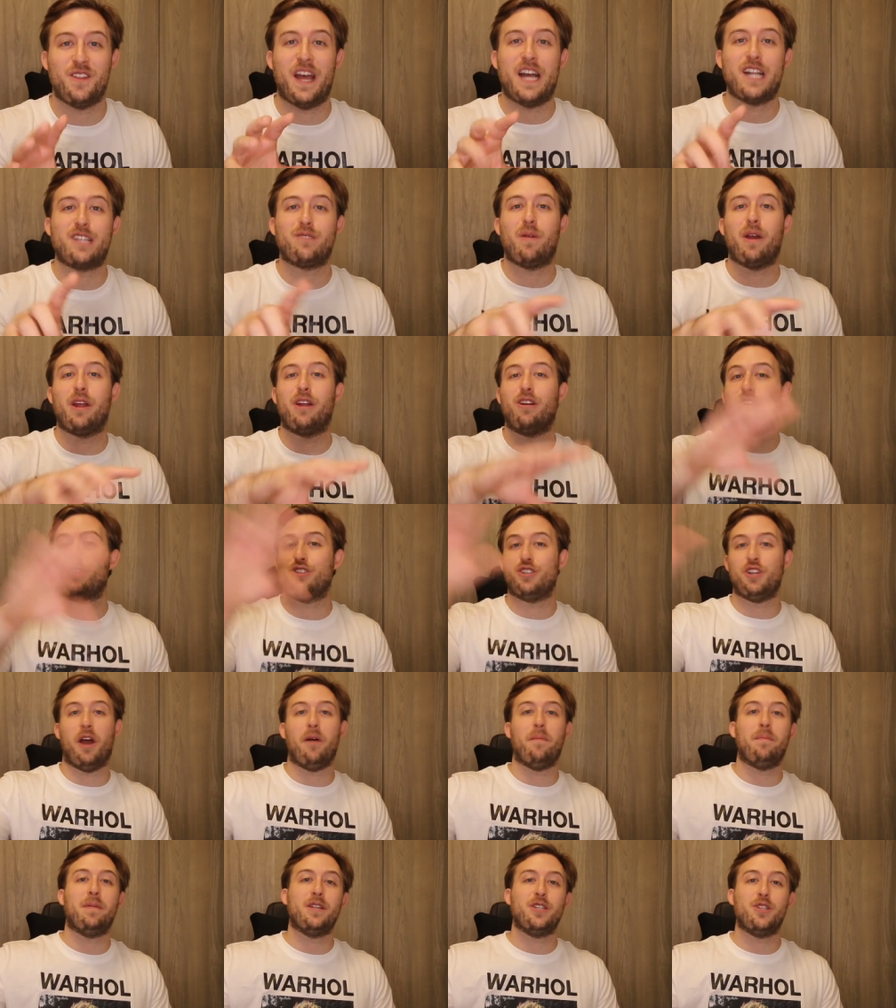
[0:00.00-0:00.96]
that's why you're
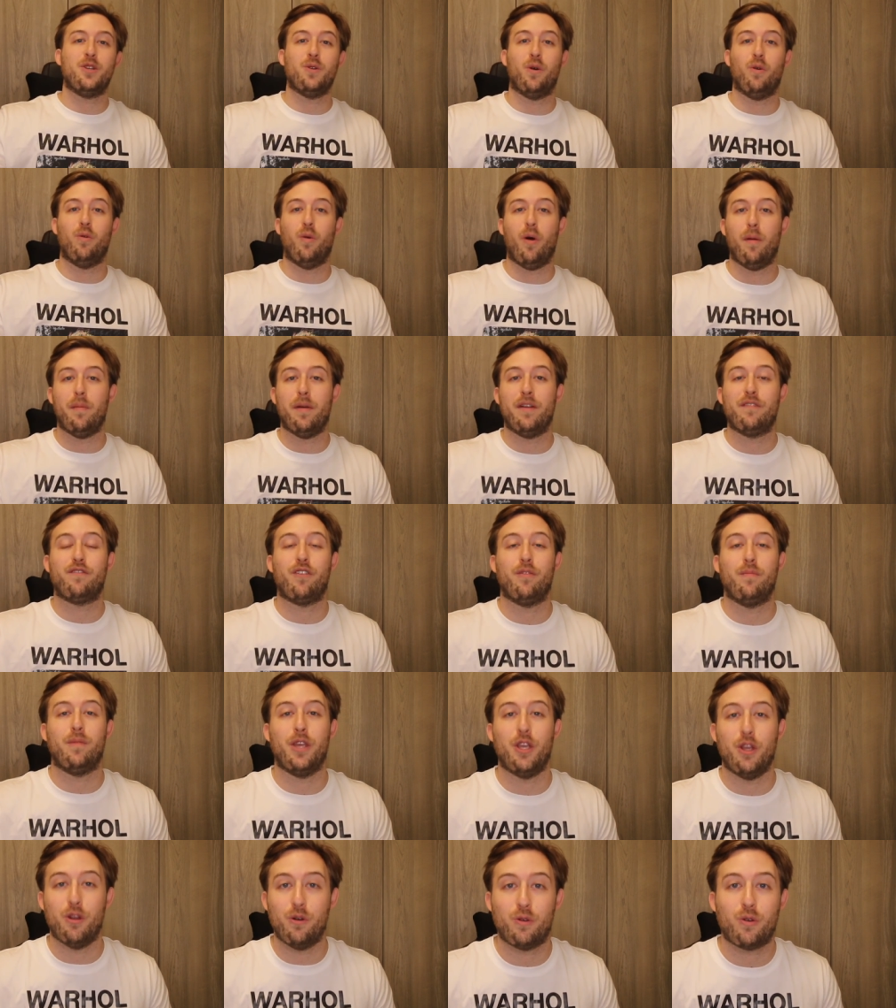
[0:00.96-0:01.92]
jumping to a woman
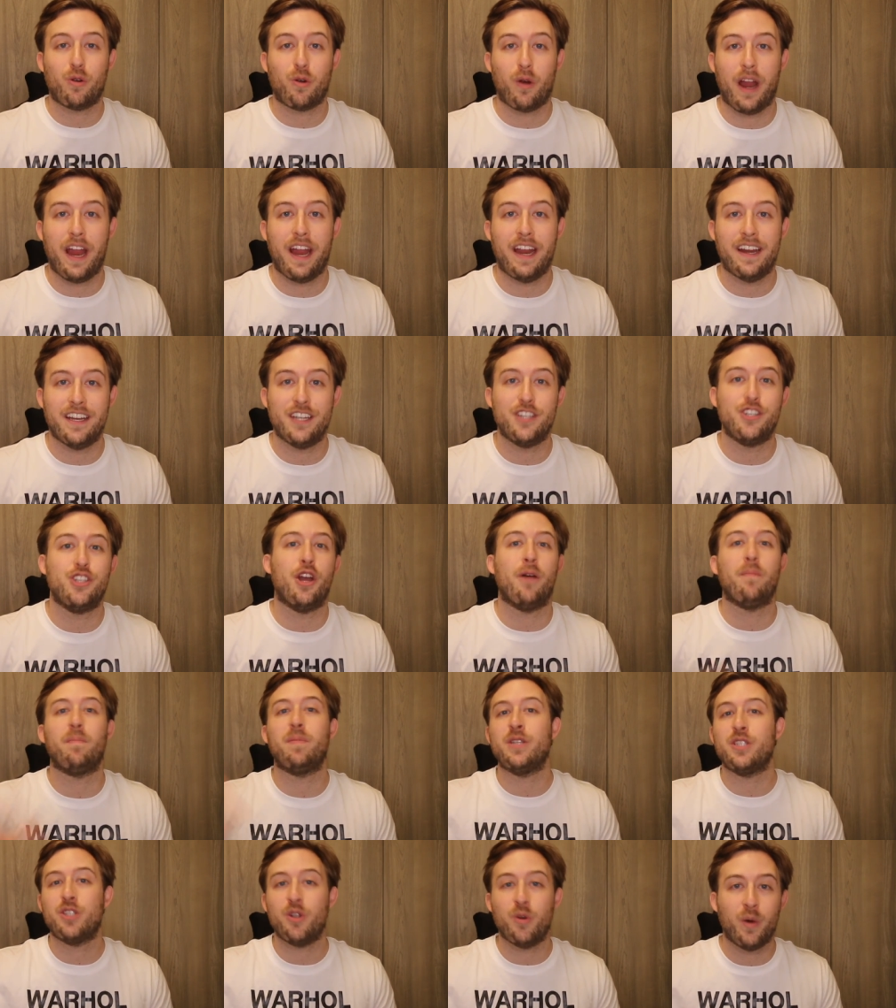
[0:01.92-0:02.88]
from Ukraine and
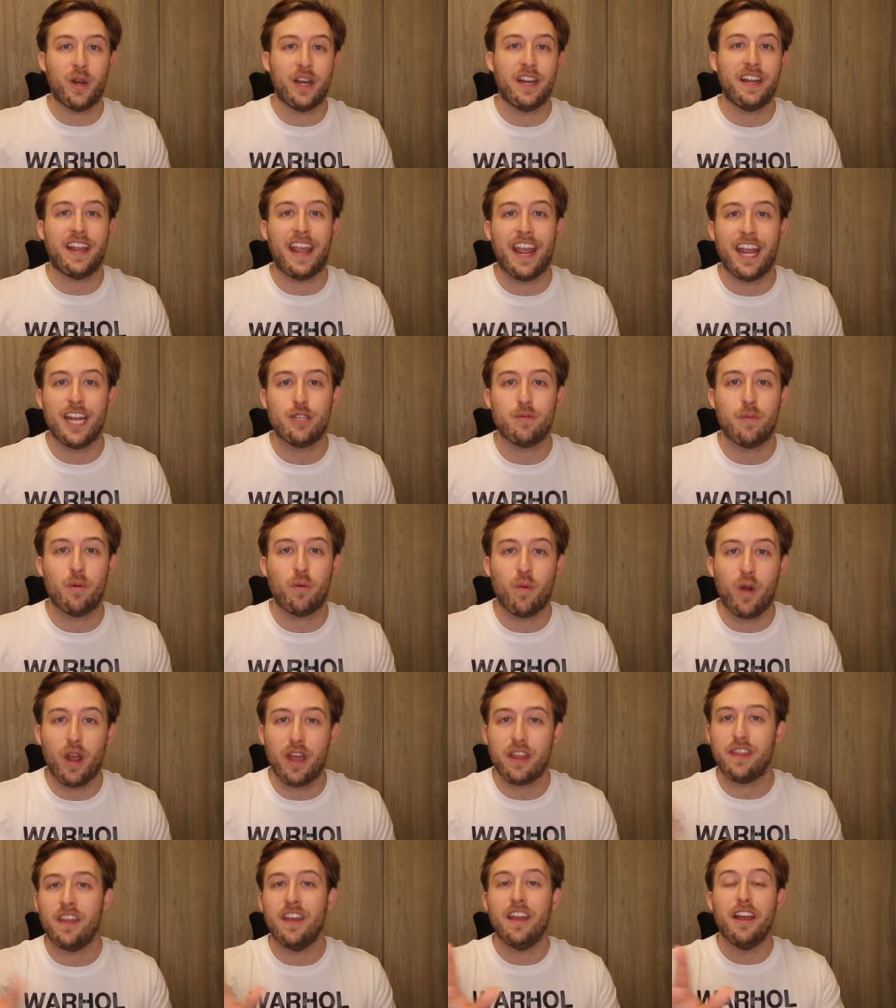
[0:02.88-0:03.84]
jumping to an engagement
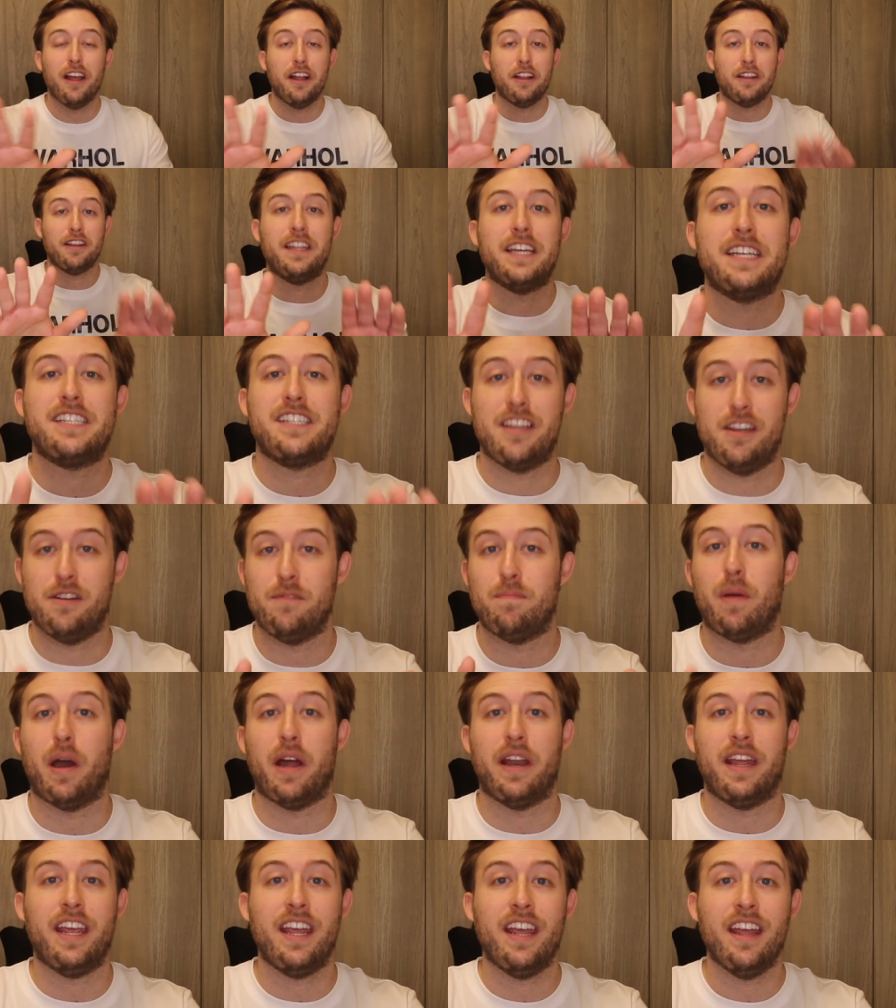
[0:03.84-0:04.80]
with? Listen,
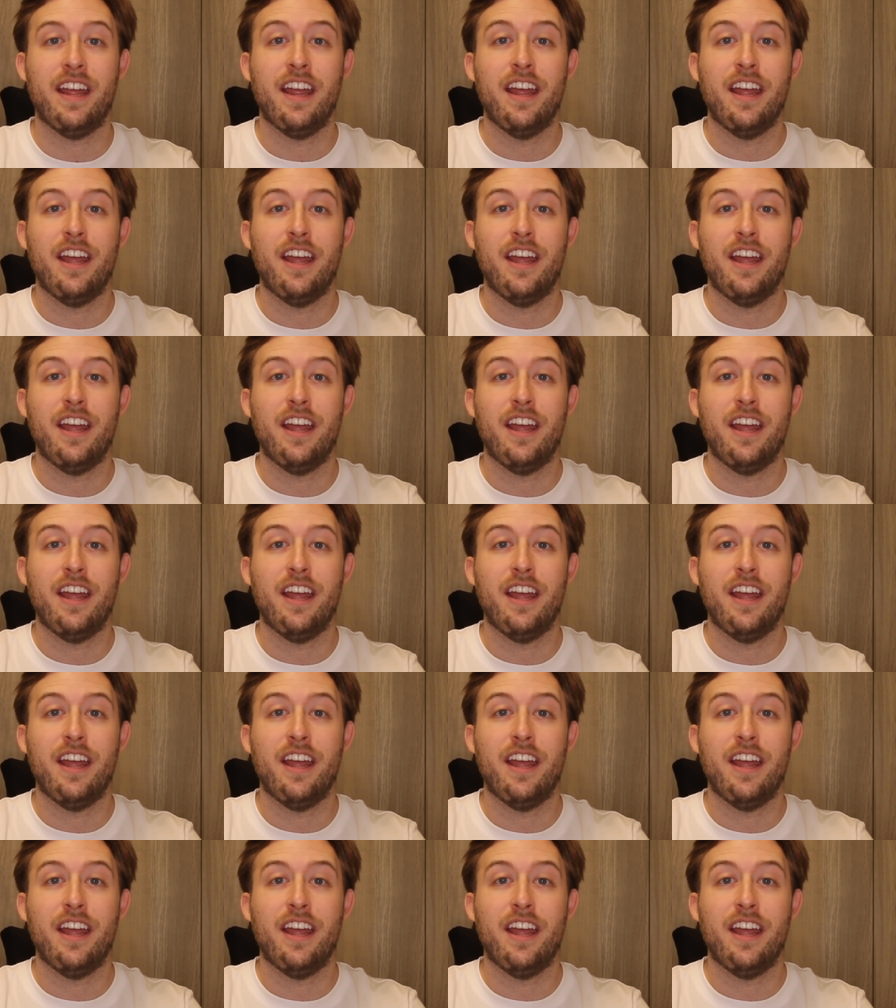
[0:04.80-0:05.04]
buddy.